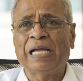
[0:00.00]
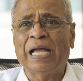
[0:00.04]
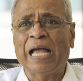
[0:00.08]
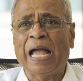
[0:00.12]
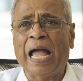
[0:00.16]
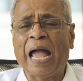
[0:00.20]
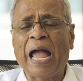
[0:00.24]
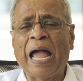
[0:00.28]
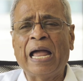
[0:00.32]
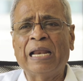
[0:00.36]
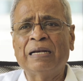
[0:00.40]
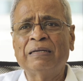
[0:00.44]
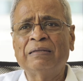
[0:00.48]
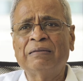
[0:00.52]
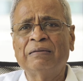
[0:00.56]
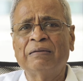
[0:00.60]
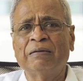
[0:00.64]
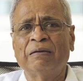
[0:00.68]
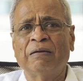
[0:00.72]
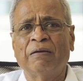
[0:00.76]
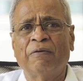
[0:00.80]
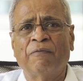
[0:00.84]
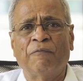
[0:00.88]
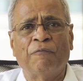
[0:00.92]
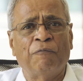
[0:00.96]
And
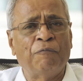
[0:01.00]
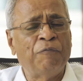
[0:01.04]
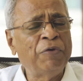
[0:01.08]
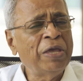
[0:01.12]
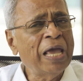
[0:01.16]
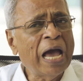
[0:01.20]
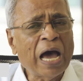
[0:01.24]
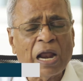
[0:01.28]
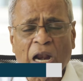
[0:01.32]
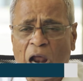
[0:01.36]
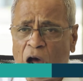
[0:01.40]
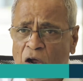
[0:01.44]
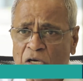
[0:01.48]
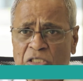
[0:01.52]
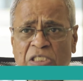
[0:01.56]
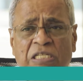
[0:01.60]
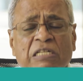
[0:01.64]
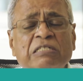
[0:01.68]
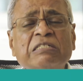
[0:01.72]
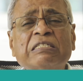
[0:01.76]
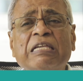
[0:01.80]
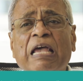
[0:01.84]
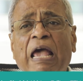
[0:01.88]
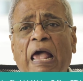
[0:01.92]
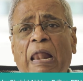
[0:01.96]
we are
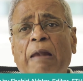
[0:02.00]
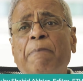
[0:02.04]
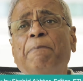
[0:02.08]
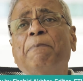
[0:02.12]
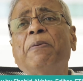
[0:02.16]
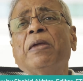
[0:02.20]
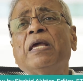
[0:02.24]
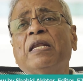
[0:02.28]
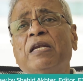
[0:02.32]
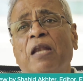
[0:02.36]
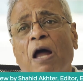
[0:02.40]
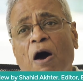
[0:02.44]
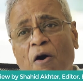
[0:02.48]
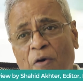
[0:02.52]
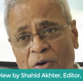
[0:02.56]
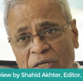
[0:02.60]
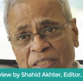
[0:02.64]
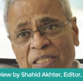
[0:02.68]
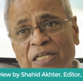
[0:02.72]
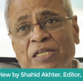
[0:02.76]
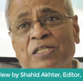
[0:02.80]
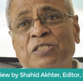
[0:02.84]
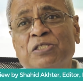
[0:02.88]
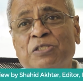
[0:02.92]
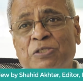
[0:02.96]
ourselves helping now
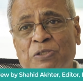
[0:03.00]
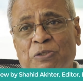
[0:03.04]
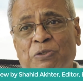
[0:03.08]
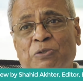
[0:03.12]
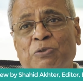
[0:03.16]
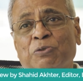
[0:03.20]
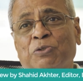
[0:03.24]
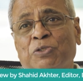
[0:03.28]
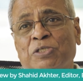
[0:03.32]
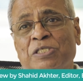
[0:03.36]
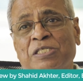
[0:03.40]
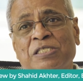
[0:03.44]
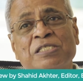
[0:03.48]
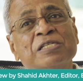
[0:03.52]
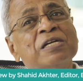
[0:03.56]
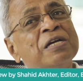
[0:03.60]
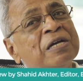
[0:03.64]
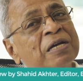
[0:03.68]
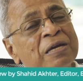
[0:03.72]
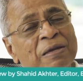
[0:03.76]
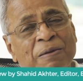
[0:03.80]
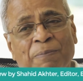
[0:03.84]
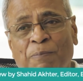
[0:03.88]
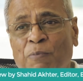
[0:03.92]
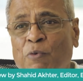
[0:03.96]
other institutions
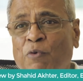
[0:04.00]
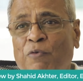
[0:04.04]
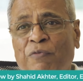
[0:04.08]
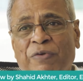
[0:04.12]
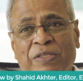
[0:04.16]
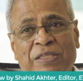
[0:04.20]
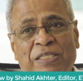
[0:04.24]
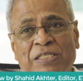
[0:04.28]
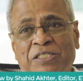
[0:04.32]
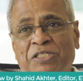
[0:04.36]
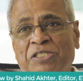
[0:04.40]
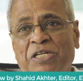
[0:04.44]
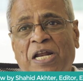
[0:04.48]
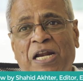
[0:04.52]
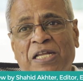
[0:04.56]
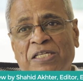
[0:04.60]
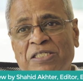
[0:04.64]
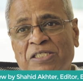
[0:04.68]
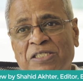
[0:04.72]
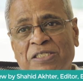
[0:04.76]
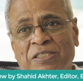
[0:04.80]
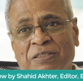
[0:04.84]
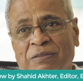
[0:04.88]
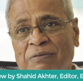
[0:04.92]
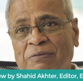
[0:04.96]
move in this
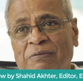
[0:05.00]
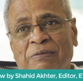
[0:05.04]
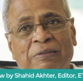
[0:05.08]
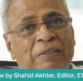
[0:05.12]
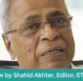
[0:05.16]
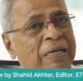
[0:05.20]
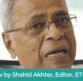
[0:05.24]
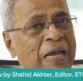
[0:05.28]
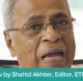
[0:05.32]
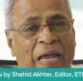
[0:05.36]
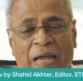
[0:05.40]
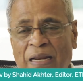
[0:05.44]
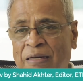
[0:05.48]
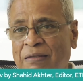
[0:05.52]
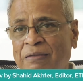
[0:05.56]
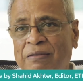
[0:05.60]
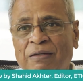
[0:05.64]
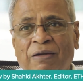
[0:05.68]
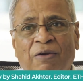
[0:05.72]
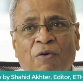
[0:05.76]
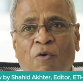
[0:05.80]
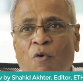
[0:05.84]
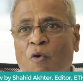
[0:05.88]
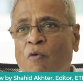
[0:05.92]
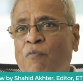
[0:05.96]
direction. And
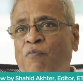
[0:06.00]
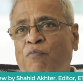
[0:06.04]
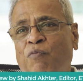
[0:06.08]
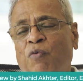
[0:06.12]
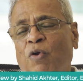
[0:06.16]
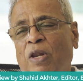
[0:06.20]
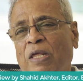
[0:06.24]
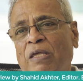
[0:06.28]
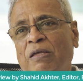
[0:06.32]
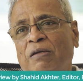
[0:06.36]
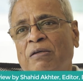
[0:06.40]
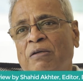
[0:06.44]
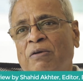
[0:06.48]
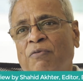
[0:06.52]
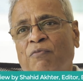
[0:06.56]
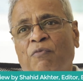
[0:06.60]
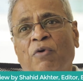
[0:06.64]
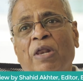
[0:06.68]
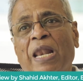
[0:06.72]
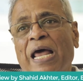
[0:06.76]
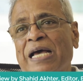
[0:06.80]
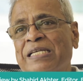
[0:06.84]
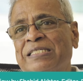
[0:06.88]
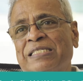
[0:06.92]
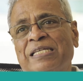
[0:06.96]
hopefully,
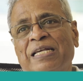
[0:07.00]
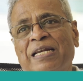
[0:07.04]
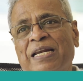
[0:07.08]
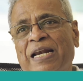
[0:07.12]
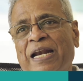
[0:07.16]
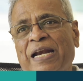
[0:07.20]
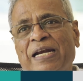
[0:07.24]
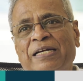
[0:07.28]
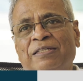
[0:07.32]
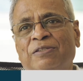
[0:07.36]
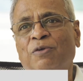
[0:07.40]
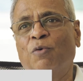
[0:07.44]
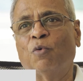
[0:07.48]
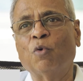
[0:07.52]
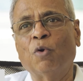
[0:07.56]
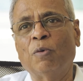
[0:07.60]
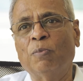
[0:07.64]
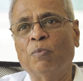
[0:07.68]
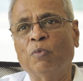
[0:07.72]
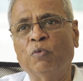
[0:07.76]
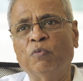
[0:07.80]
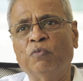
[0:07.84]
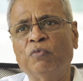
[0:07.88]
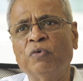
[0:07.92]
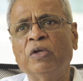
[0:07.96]
we'll accelerate the whole
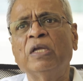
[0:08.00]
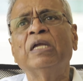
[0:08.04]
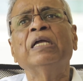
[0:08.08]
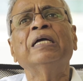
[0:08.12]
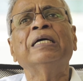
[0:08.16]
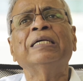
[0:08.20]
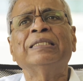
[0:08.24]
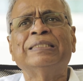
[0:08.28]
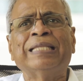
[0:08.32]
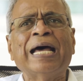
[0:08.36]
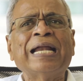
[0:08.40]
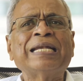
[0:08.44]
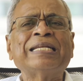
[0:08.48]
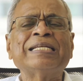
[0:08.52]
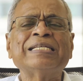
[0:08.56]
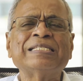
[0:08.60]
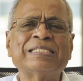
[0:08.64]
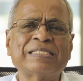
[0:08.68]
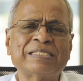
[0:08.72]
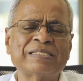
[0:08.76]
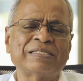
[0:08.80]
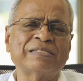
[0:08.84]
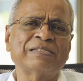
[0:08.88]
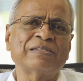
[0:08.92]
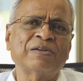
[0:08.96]
move. That
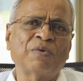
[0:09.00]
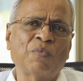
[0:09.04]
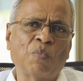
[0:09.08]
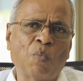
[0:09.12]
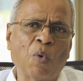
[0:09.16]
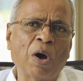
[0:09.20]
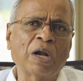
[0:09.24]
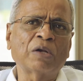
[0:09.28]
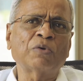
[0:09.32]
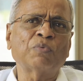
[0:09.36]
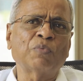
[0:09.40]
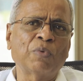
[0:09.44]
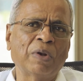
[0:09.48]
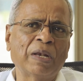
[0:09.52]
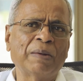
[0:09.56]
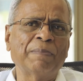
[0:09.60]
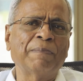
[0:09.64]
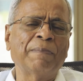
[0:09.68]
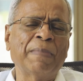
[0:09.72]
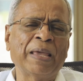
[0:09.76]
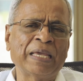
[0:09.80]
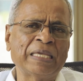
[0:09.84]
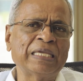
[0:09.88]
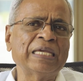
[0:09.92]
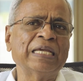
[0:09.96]
is what will
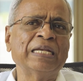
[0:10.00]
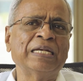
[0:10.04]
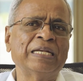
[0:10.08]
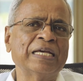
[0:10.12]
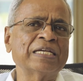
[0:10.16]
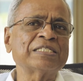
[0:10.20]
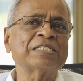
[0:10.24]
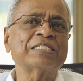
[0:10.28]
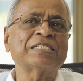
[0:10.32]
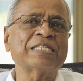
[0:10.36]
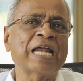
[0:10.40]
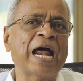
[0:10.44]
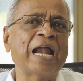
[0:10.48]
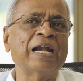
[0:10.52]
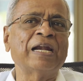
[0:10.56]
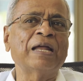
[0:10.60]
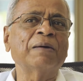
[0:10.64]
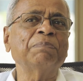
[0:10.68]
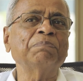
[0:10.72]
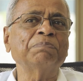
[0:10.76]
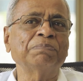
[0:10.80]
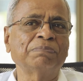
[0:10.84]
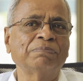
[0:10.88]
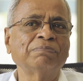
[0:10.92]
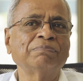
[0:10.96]
make India stand
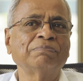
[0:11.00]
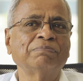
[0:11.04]
up